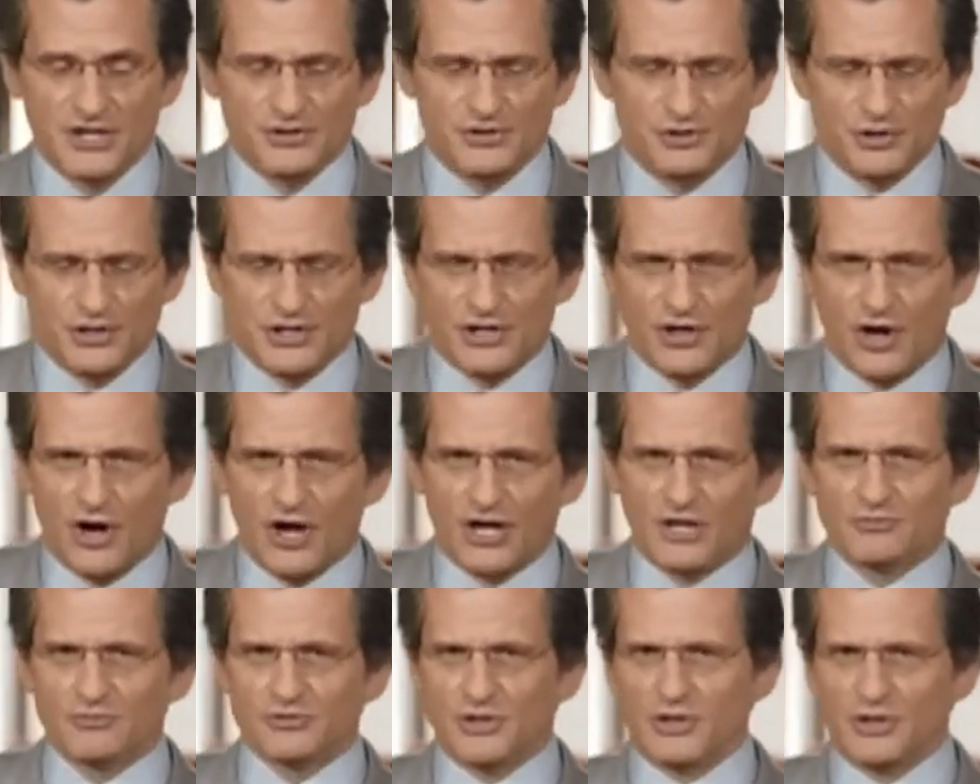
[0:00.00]
Judy
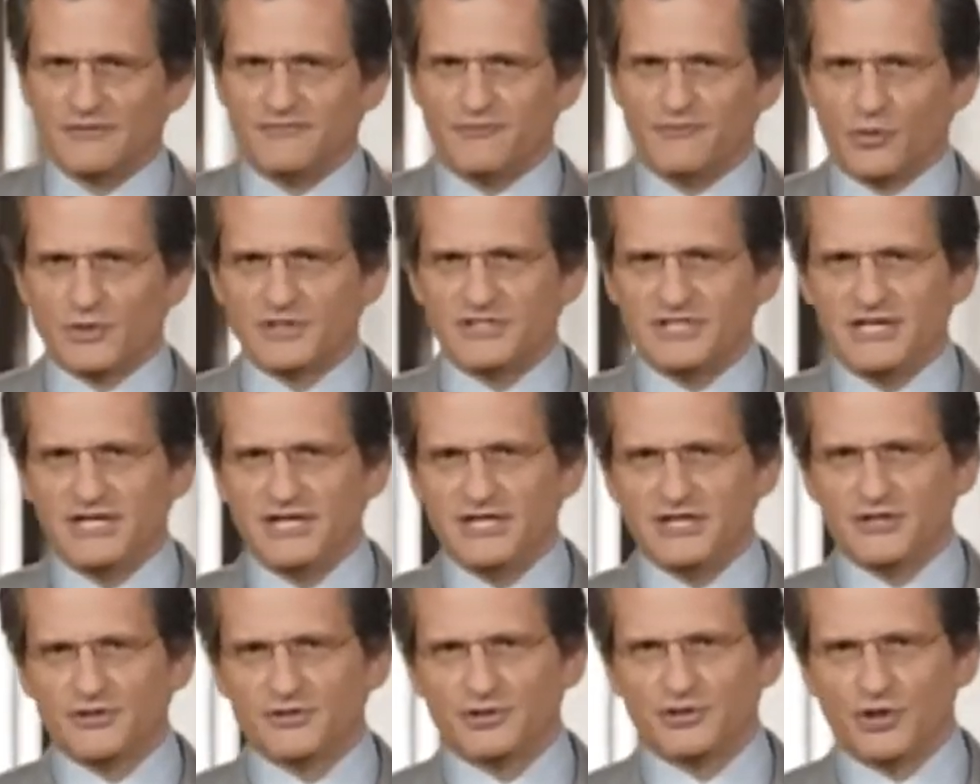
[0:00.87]
Garland was only 14
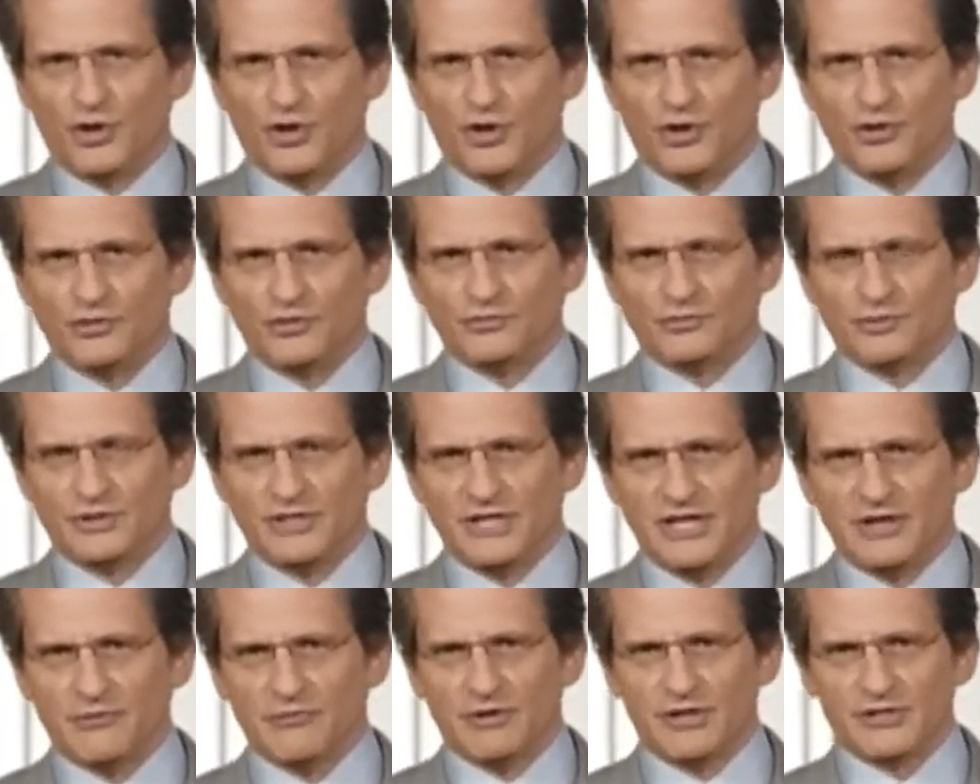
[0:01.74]
years old when
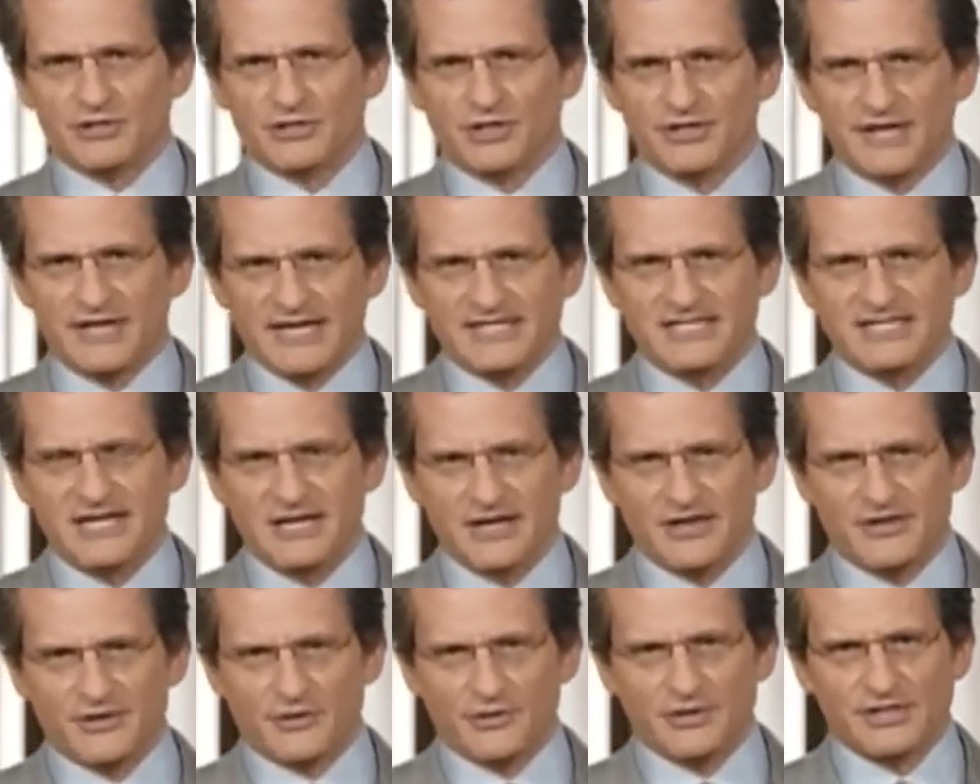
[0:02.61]
the original
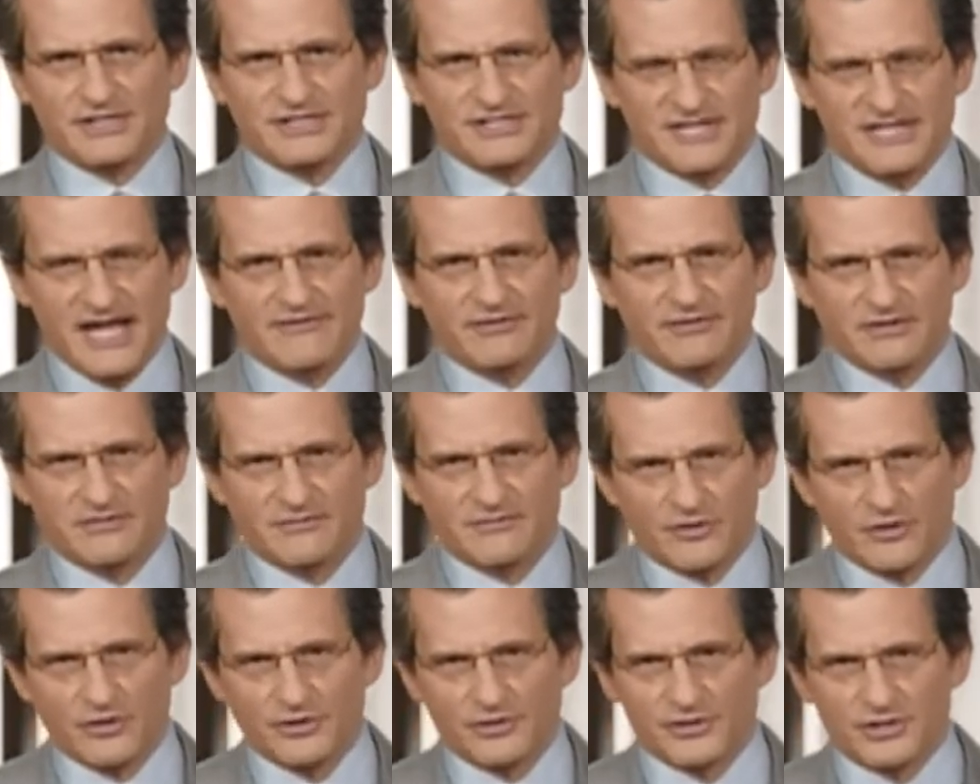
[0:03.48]
1937
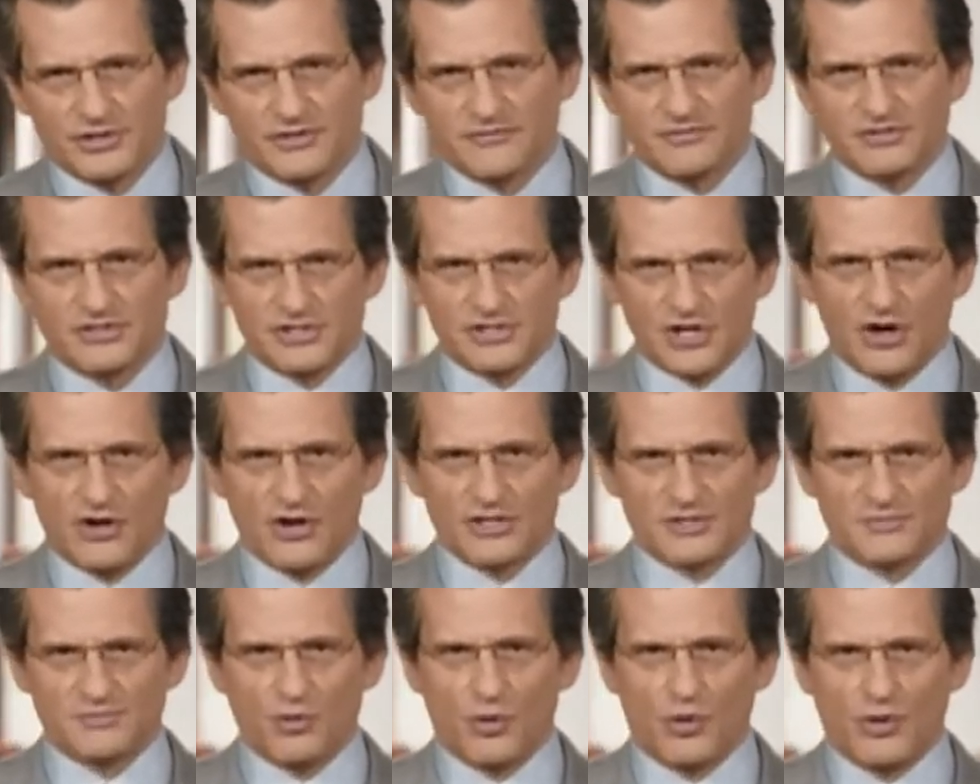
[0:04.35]
version of A
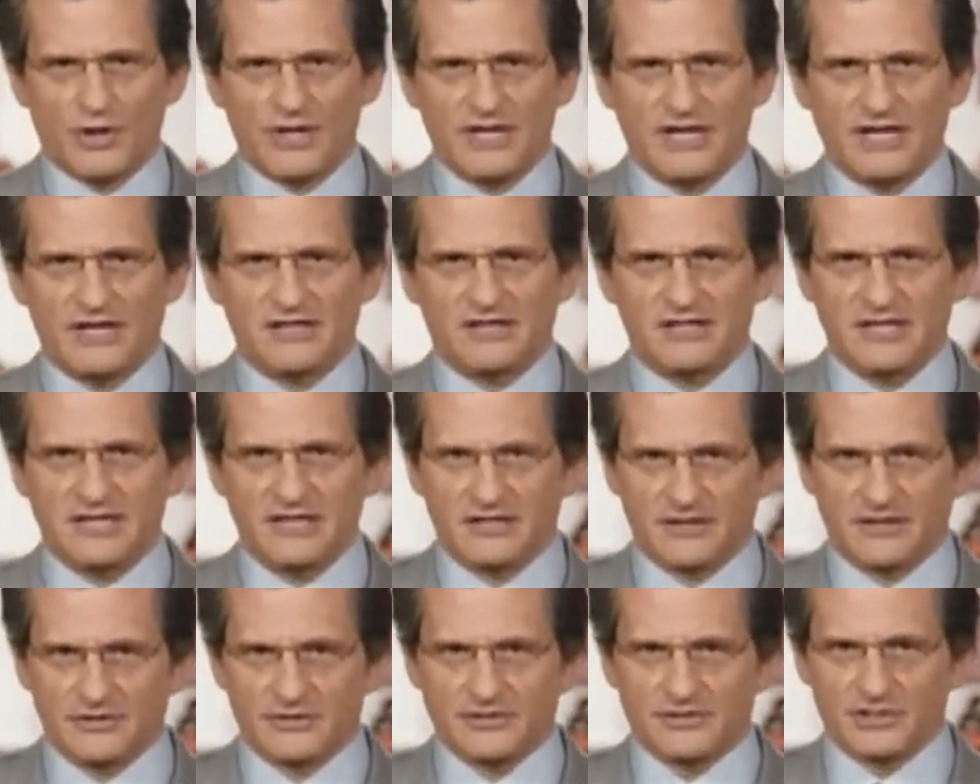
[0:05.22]
Star is Born hit
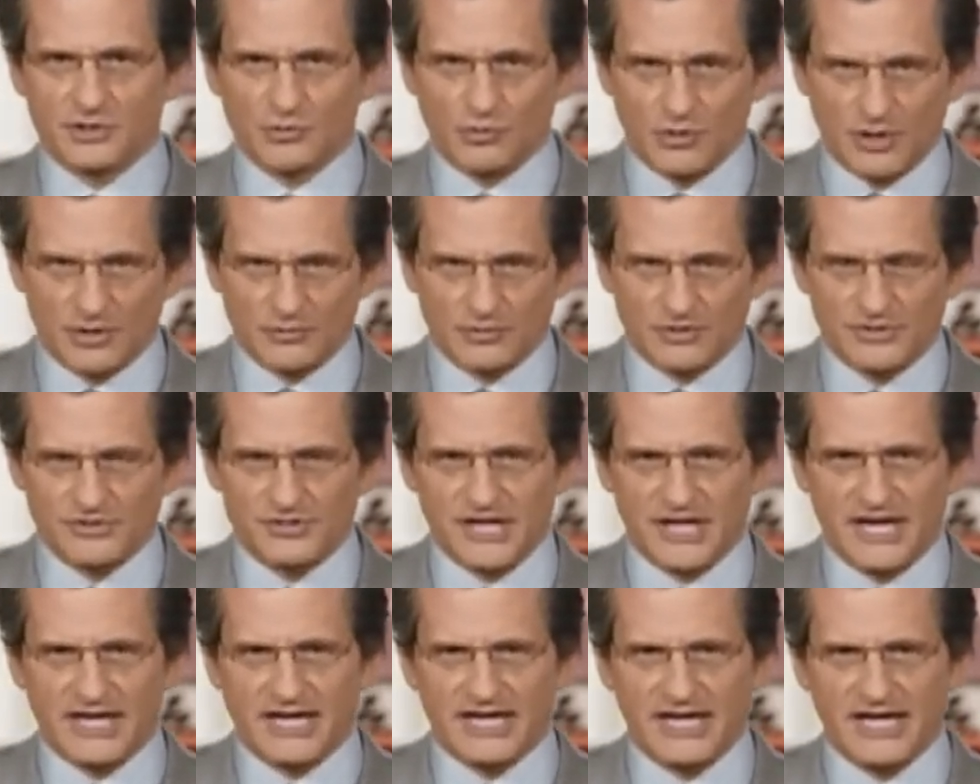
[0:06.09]
theaters, the one with
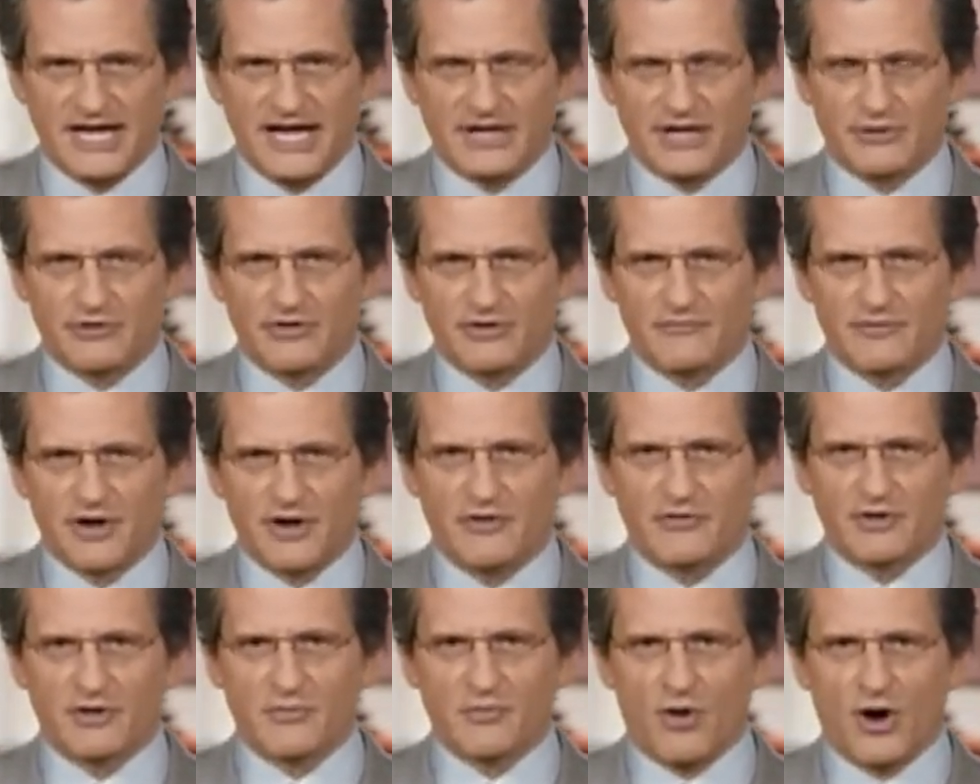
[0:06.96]
Janet Gaynor and
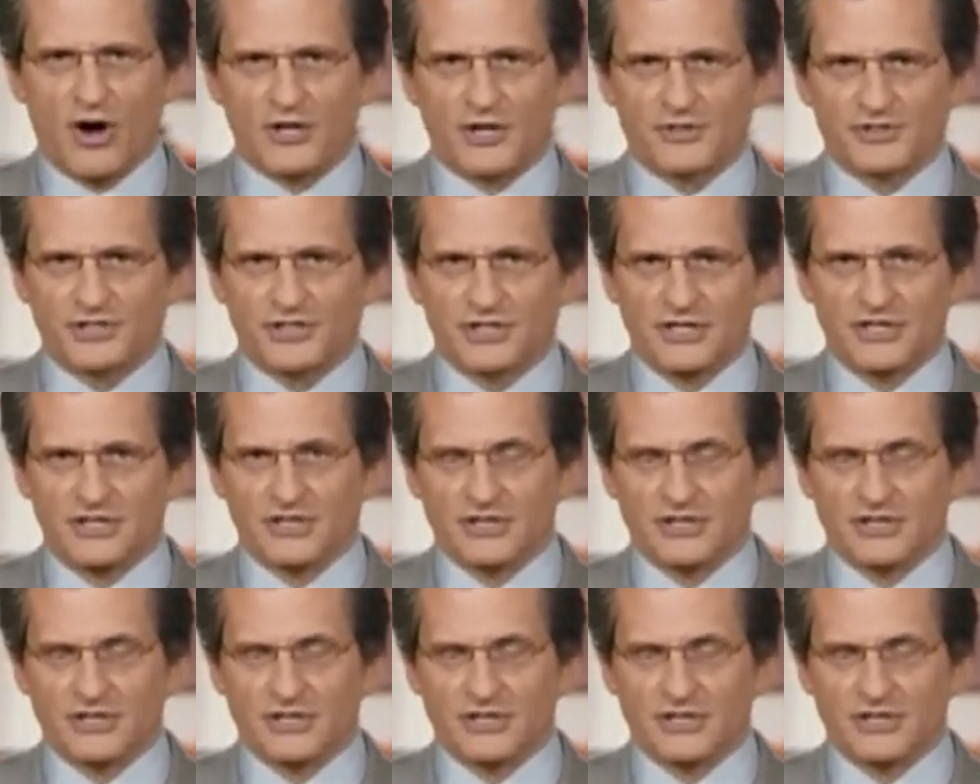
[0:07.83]
Fredric March,